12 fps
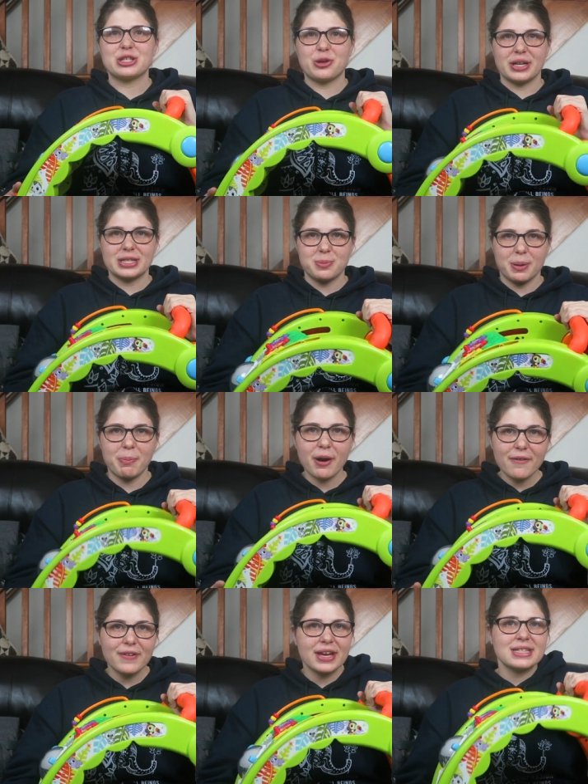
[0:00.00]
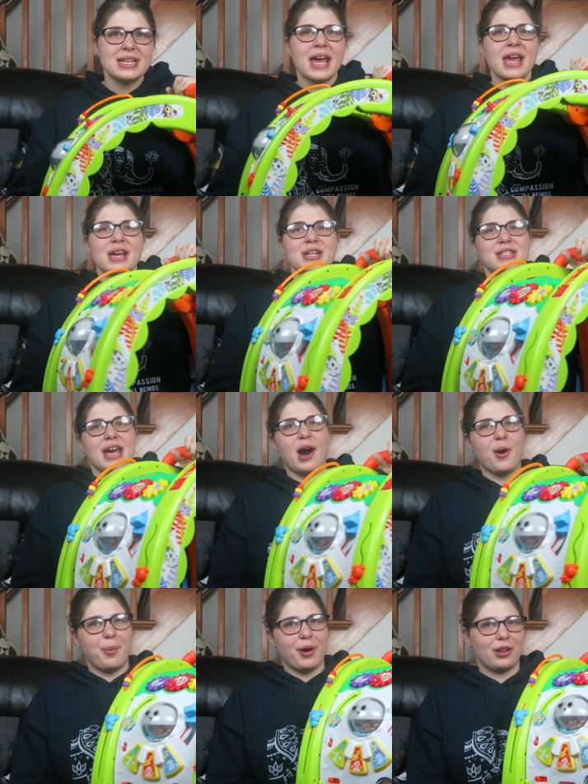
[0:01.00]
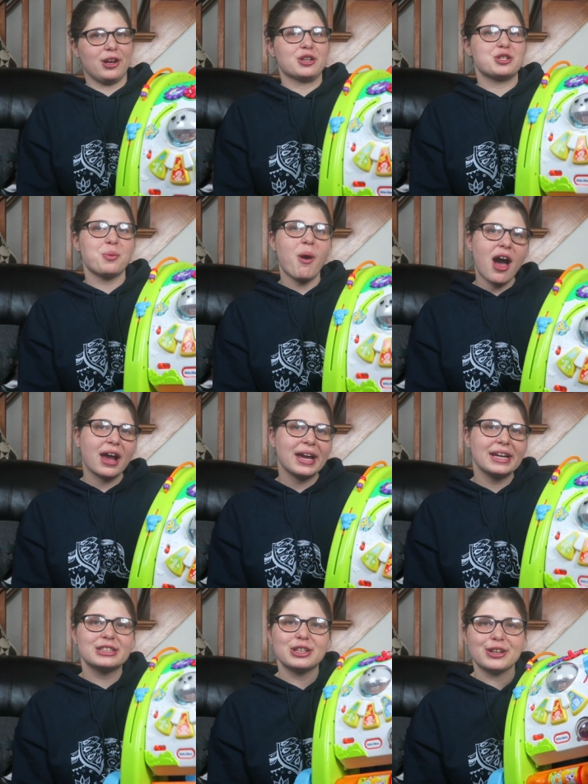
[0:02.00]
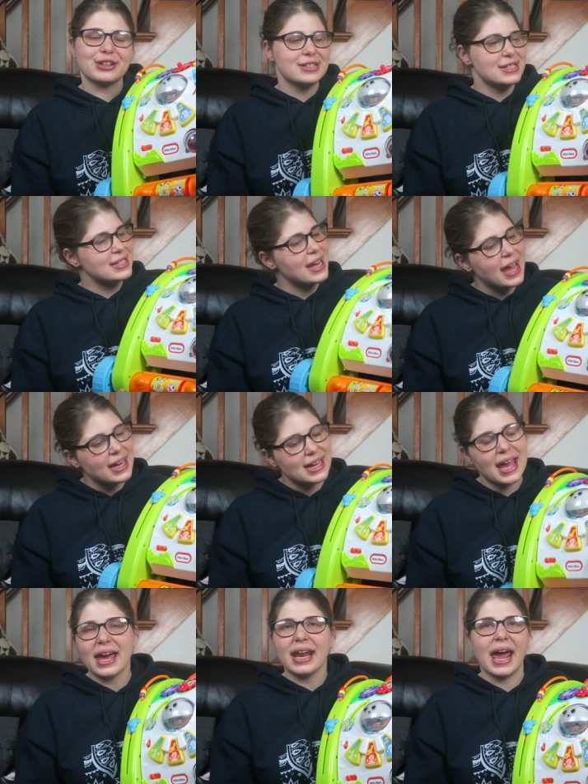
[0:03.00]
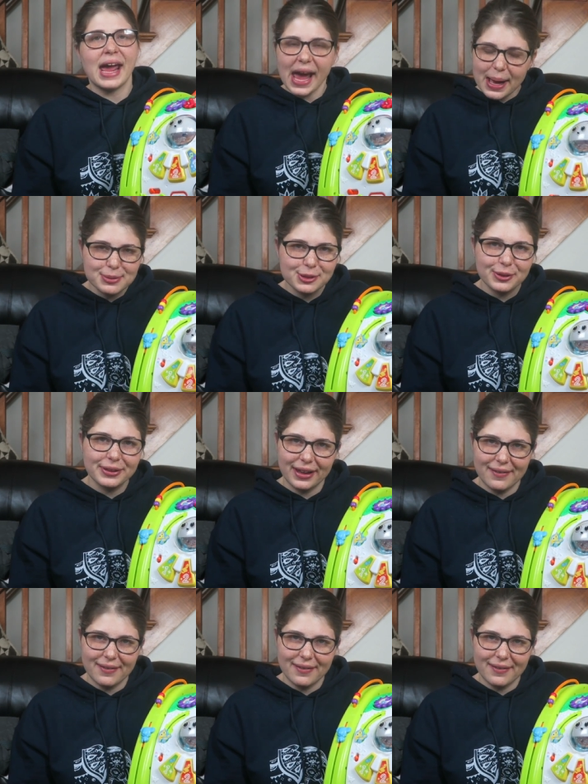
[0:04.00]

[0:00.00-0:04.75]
is going to be perfect to help her learn to walk and to learn to stand and I absolutely